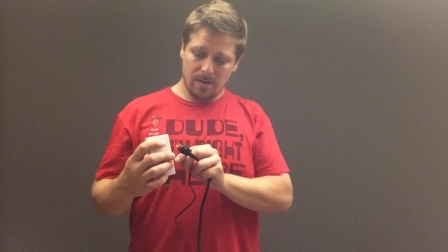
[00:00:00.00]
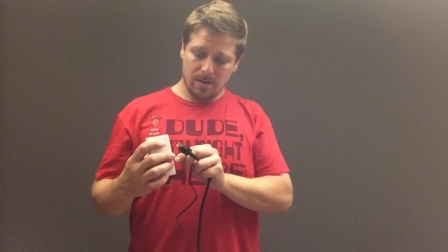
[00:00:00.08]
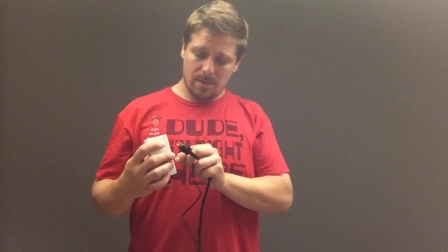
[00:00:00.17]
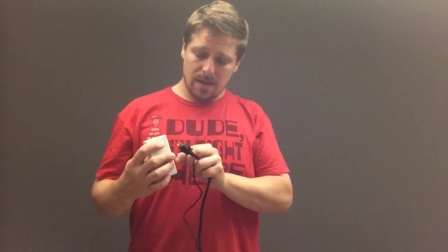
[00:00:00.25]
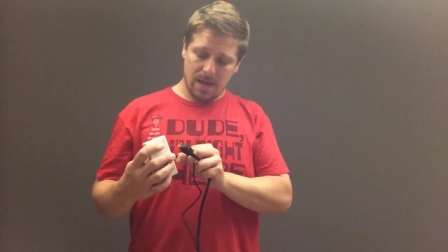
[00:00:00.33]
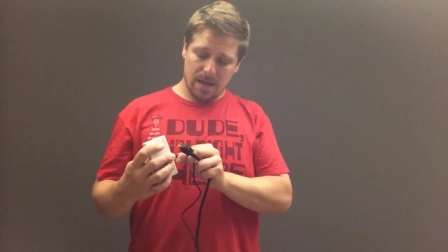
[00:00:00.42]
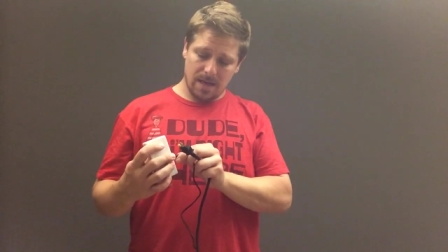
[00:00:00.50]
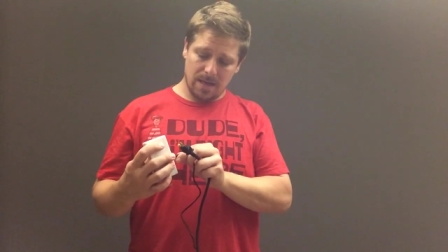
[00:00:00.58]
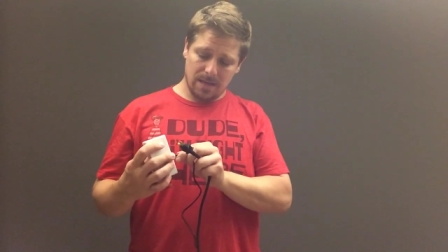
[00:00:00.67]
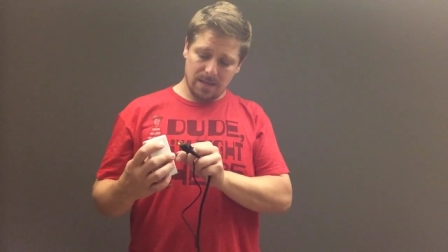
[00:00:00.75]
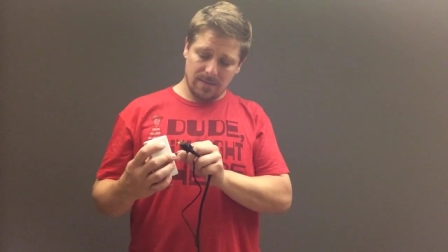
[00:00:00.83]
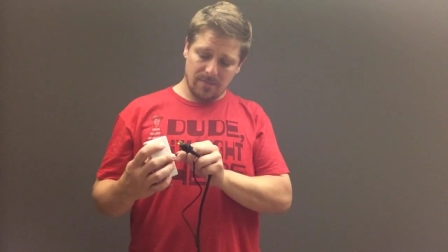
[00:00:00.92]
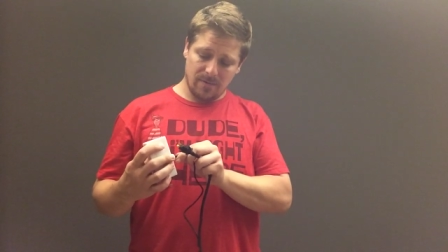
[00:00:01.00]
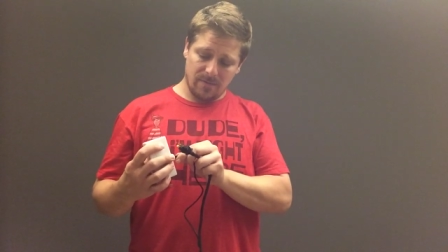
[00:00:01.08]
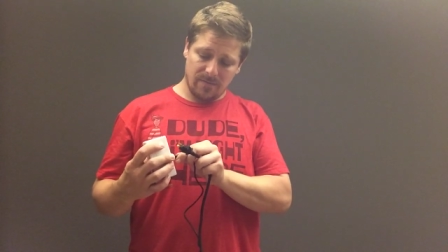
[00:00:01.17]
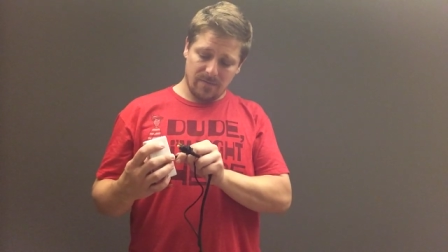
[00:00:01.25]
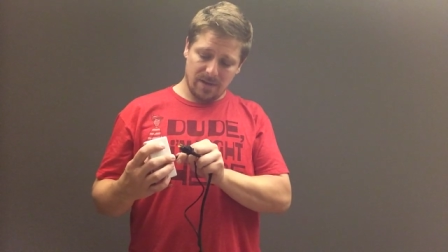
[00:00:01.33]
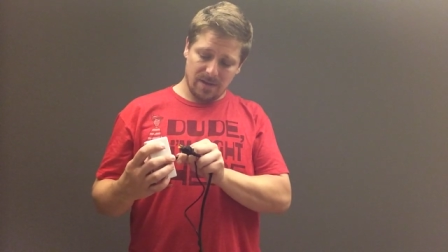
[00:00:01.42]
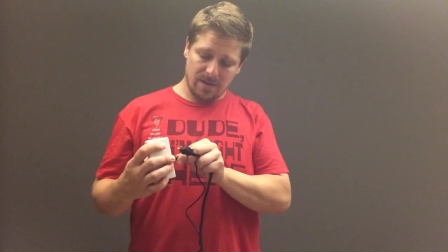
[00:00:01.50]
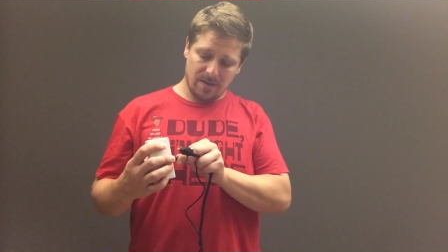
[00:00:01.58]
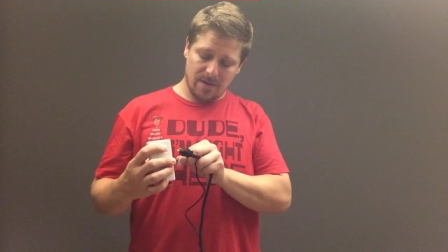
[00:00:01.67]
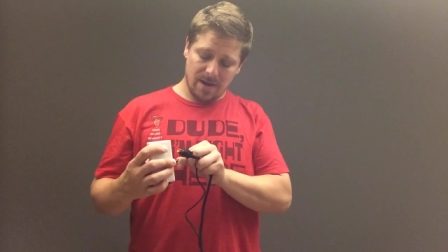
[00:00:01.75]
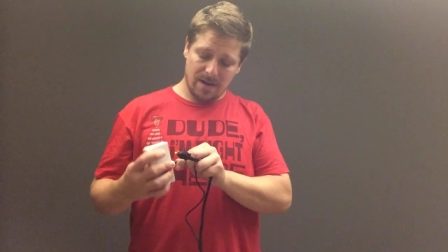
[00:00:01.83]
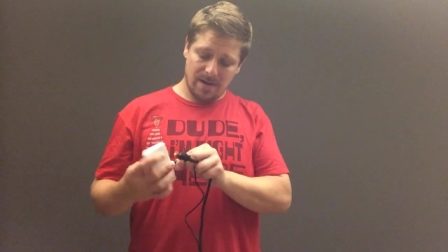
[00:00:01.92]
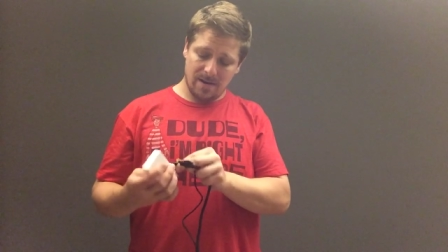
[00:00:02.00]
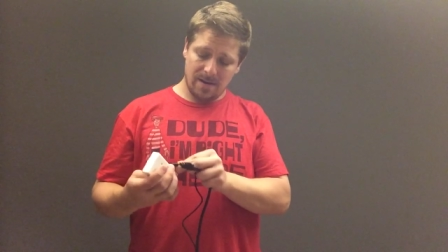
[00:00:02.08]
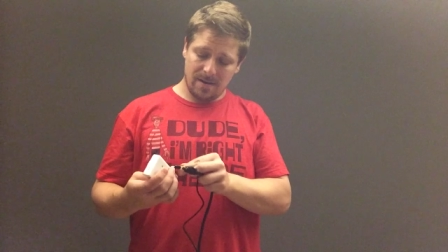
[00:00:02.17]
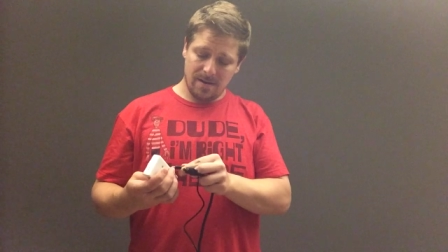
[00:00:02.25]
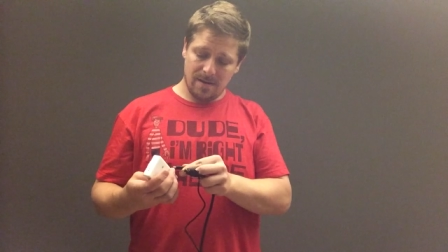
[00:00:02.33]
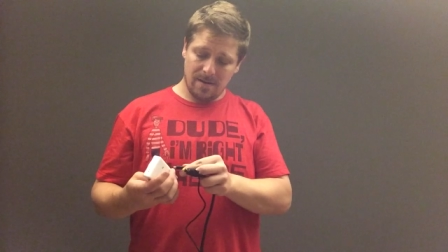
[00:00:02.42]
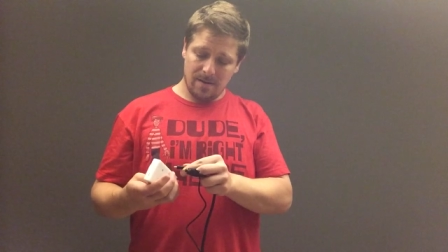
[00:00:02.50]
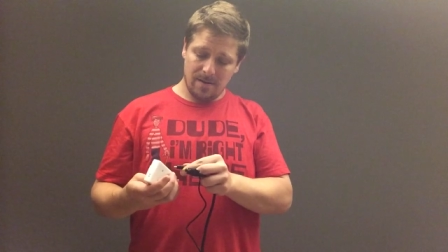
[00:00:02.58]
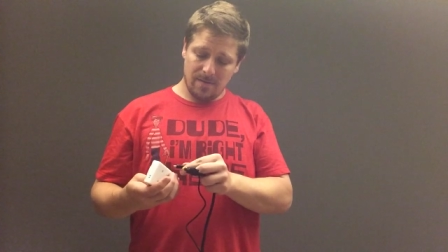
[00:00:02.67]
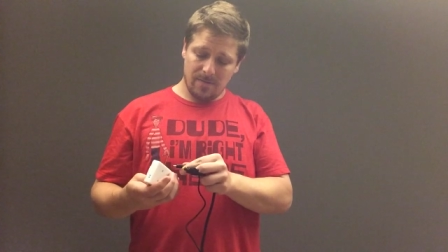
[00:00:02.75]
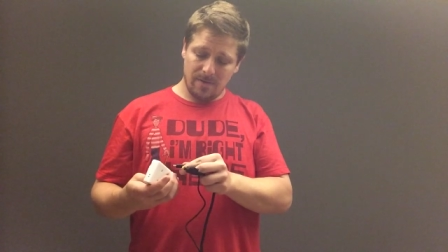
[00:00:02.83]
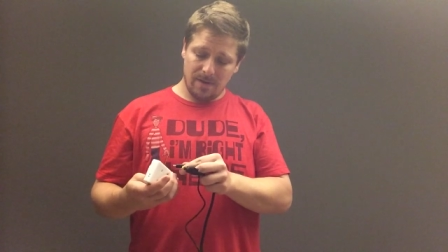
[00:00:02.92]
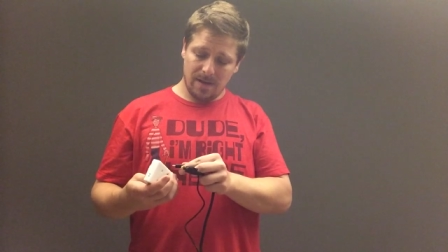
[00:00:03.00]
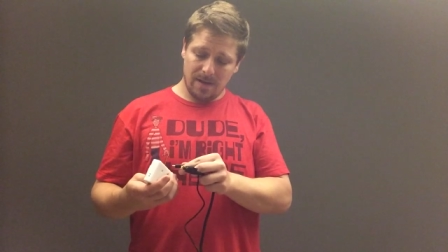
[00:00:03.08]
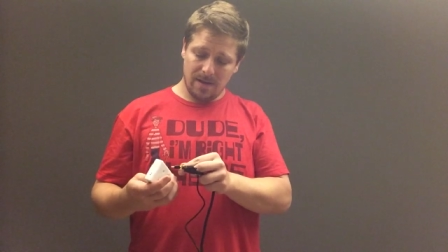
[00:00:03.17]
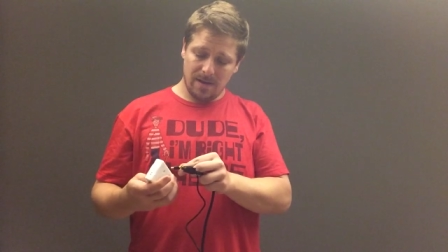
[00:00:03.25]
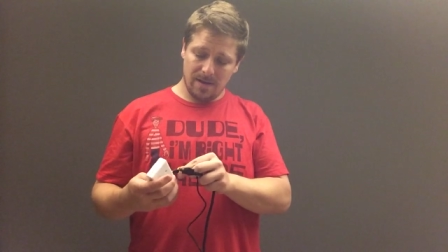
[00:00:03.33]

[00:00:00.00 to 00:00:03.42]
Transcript: on my head, it doesn't even want to fit in there, right? Really?